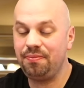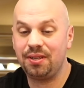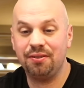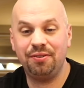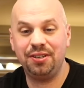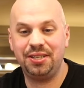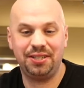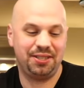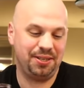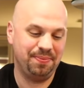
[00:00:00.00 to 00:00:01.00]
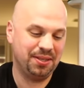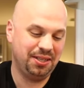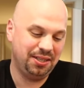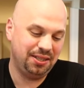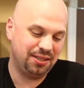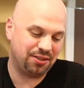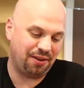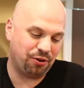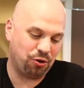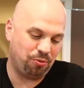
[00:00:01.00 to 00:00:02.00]
Very tasty. So I
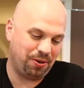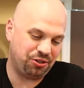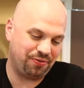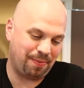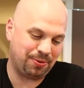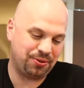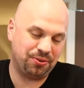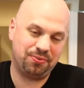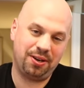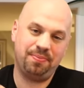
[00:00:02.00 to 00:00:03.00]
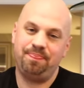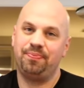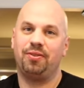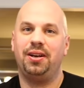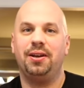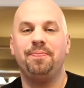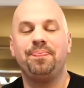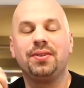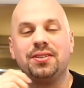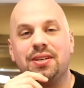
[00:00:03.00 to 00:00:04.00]
have a whole bunch of episodes written right now
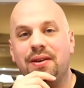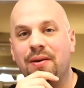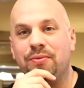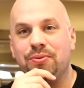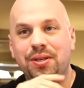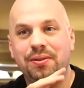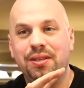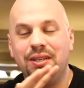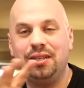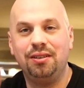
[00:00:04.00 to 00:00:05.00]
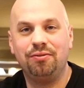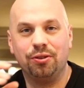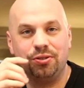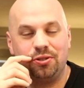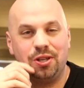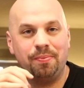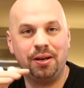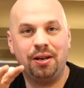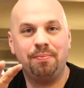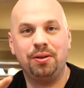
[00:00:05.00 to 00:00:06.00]
because I'm doing, for those of you that might
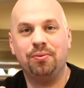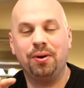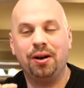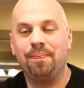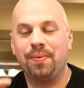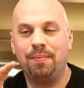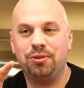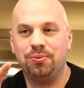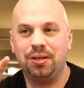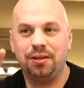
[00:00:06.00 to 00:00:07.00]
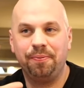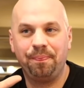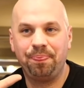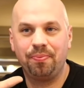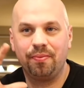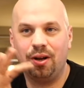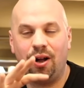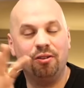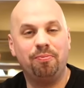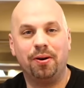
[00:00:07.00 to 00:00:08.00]
not be aware, I'm doing
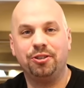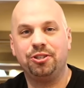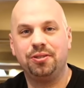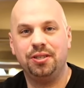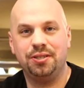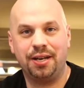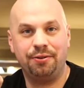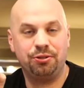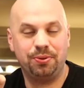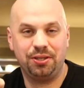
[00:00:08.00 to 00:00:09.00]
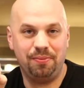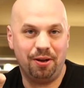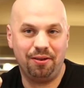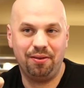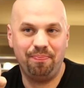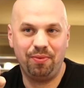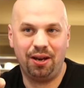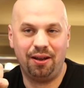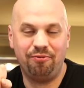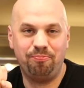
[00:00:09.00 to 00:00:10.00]
all of March is Irish Whiskey Month.
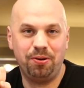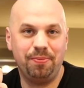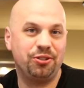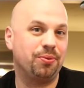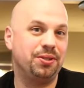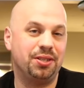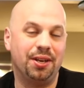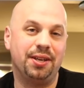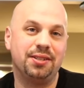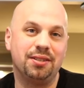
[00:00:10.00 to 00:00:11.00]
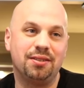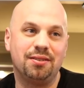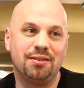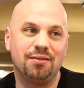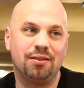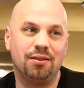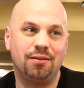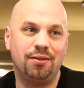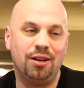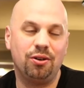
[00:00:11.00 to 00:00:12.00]
And I've pretty much always done that since
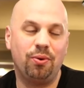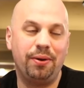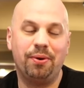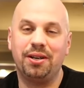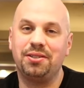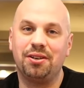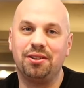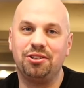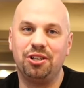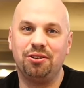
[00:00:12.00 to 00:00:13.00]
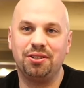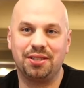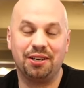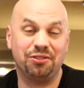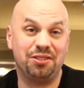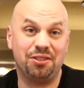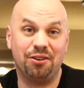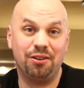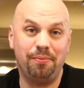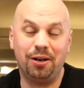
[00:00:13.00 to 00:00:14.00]
not quite when I started the channel, because I actually
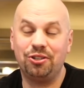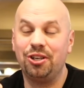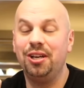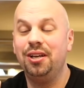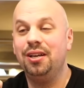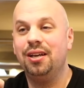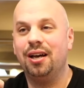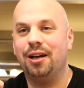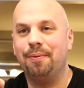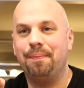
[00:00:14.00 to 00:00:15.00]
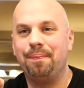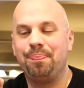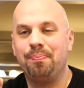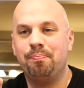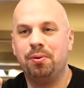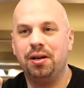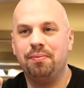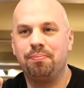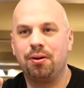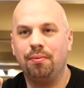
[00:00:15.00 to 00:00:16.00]
started in March,
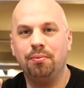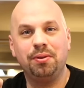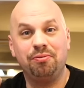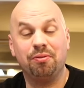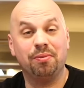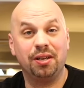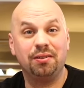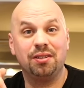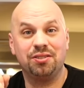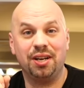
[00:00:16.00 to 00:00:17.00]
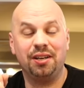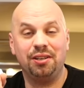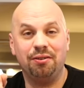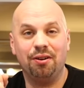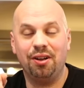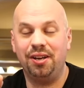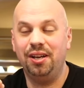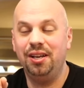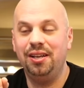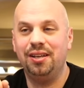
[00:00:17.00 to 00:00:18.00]
but probably from like the second year on.
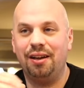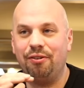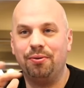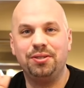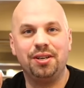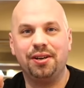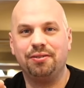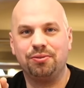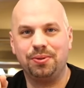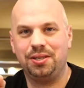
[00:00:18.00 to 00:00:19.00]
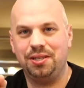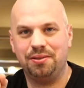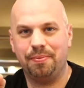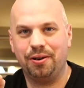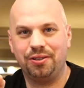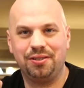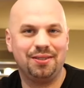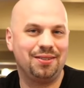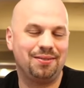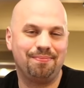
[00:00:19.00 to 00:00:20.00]
I've always done Irish whiskeys in March because it
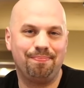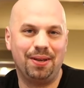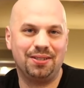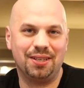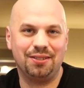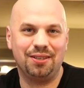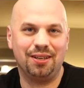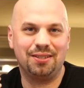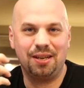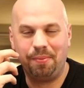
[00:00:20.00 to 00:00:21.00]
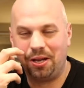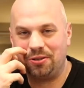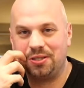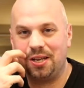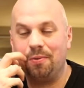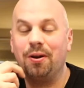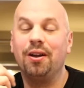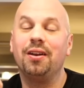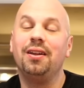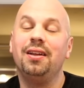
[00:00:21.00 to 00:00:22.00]
just makes sense. You got St. Patrick's Day and
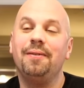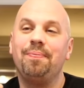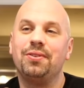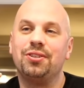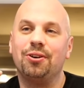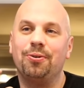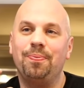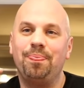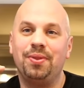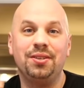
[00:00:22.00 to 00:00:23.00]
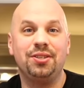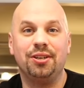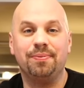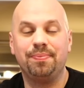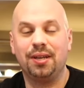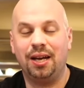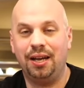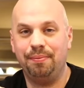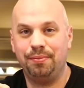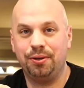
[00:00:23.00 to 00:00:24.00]
whatnot. So this year,
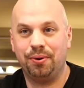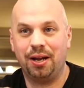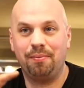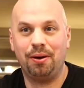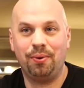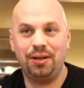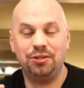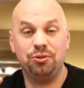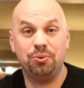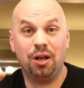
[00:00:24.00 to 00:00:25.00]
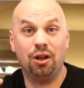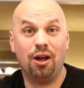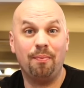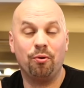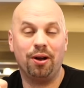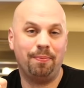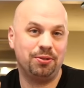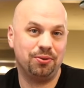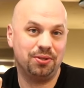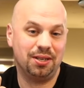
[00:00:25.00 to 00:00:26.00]
I'm going out of my way to do a lot more
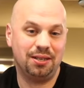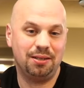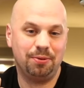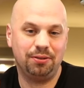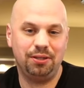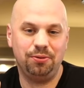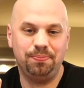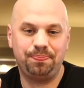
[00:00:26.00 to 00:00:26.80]
episodes than I typically do.